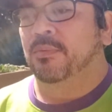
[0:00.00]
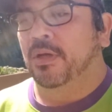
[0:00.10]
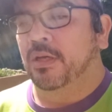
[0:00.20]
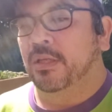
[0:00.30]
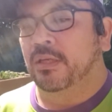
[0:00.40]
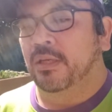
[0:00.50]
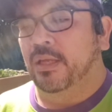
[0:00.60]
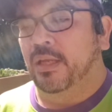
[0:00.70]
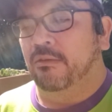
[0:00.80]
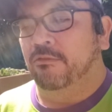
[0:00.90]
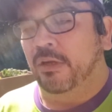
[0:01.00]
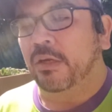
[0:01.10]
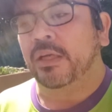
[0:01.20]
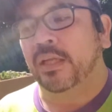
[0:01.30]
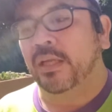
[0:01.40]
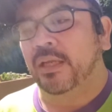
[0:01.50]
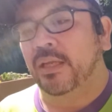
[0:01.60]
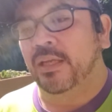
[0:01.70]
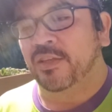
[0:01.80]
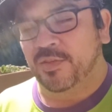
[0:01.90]
upon a very
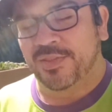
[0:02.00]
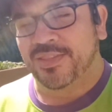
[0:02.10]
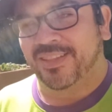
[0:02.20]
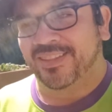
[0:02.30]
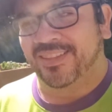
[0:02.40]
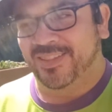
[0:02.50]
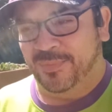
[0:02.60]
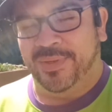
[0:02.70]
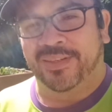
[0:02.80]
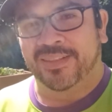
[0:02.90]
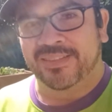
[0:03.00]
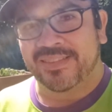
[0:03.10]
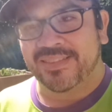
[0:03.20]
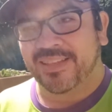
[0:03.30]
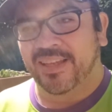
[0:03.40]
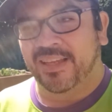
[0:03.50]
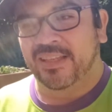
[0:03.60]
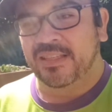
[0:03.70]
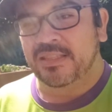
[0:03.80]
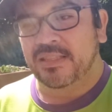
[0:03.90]
interesting experience,
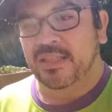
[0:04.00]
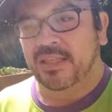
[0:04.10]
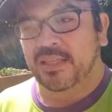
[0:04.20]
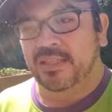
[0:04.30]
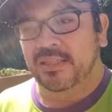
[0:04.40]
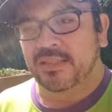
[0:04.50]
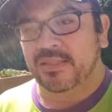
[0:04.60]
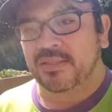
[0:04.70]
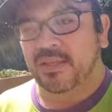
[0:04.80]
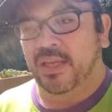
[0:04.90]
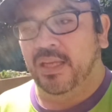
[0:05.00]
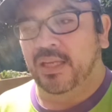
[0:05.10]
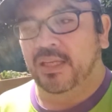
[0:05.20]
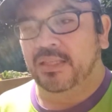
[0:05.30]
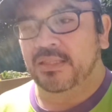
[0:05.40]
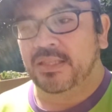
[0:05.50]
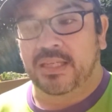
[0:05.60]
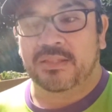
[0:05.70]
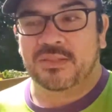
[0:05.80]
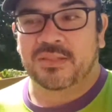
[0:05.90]
and it is a
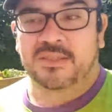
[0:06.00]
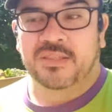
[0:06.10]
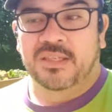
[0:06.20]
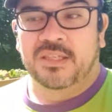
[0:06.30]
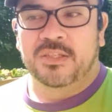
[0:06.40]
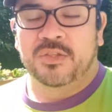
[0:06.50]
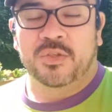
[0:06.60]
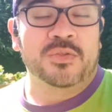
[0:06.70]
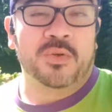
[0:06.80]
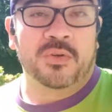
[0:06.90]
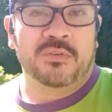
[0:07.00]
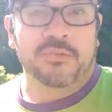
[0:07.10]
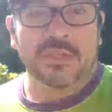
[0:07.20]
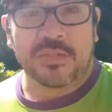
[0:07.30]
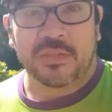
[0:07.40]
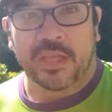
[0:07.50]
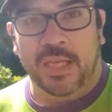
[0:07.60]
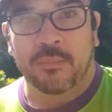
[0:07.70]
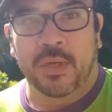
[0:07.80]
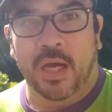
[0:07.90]
text choose your own adventure
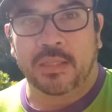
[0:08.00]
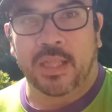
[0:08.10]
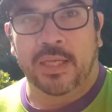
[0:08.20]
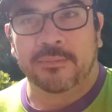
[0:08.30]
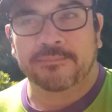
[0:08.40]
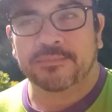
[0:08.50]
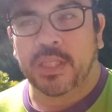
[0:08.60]
game online